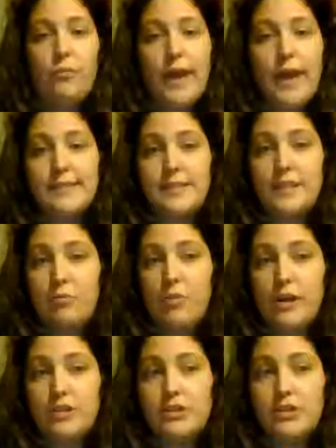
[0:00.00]
asking them
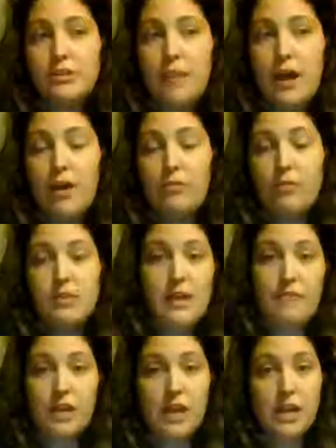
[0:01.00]
questions about, does
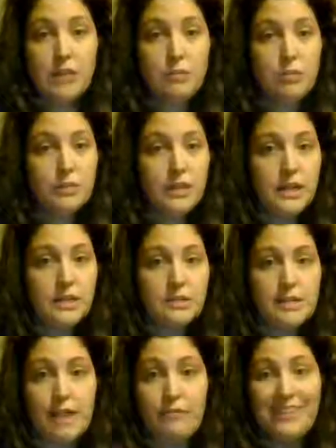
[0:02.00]
every animal bleed?
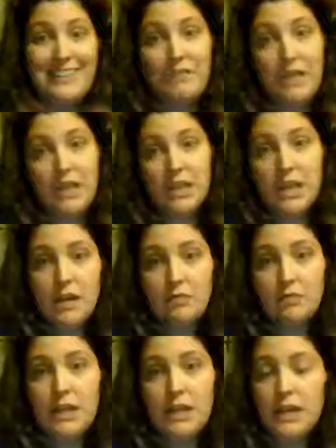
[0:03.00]
Does every living thing
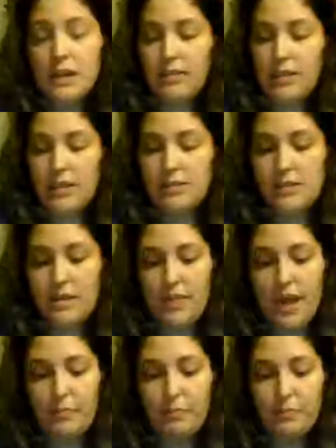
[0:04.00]
bleed? And things like
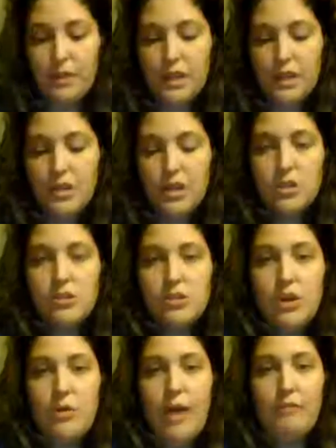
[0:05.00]
that.
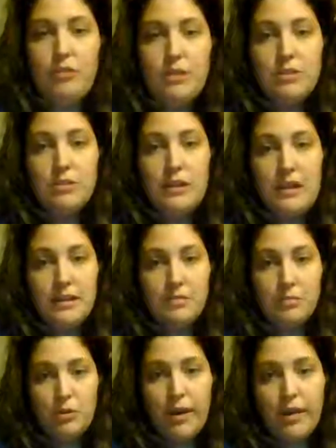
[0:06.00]
So after we do our
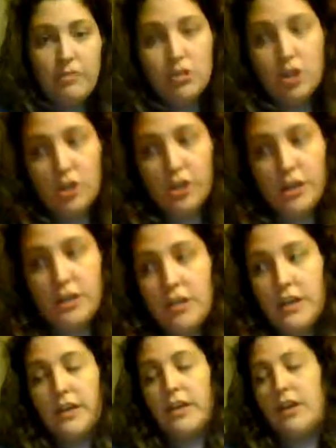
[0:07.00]
KWL chart,
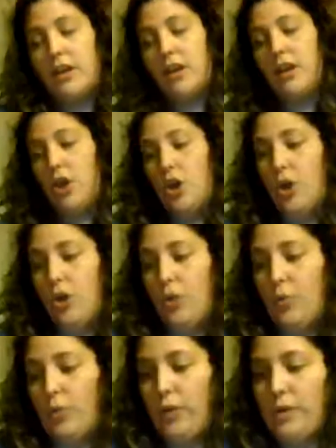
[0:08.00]

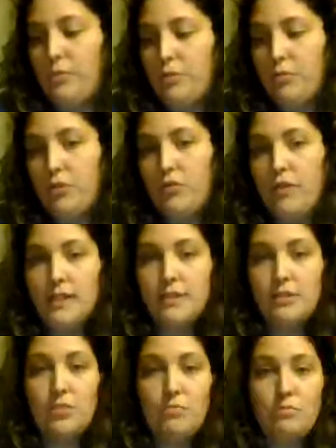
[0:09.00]
we would move
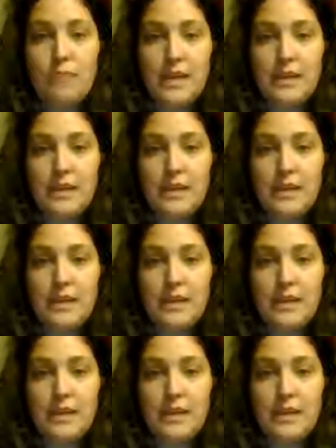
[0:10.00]
into